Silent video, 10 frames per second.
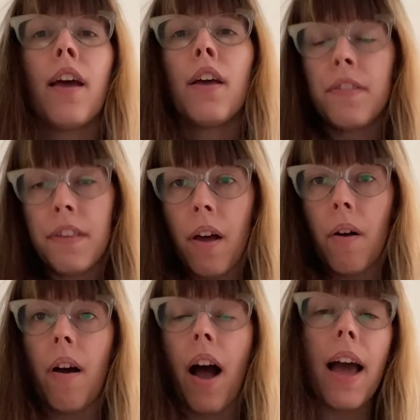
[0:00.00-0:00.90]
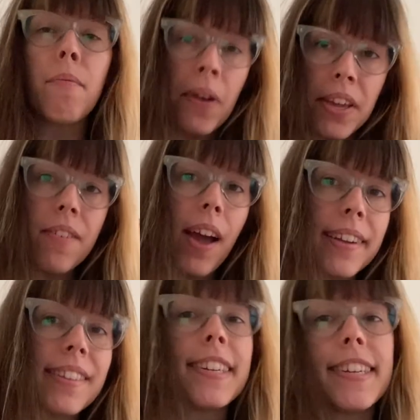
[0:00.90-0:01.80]
So, I want you
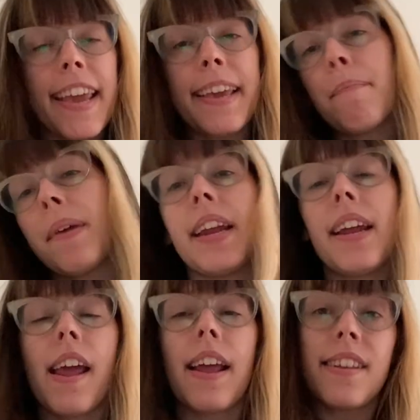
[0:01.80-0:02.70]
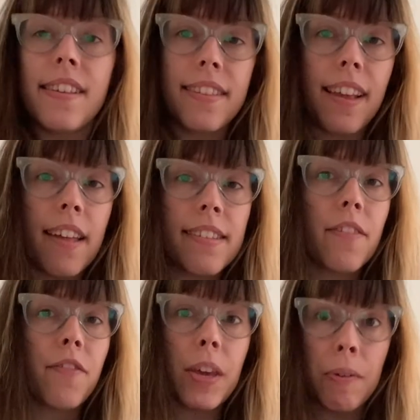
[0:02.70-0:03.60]
guys to take a minute and discuss
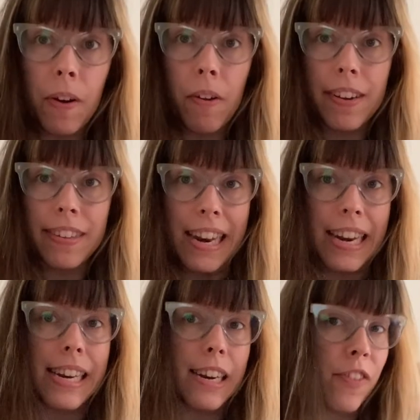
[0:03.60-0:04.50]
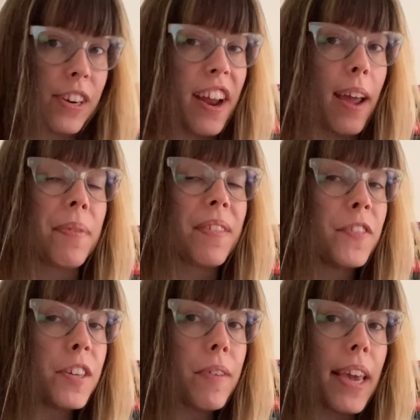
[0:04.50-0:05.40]
if you noticed any different types of
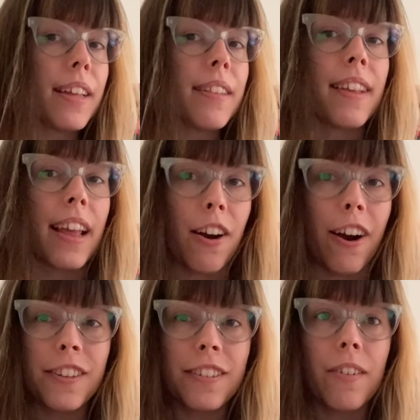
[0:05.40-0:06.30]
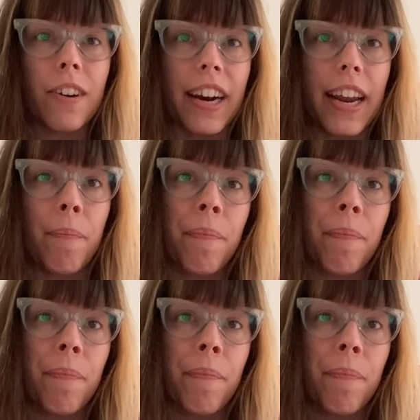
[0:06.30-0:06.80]
toucans in our story.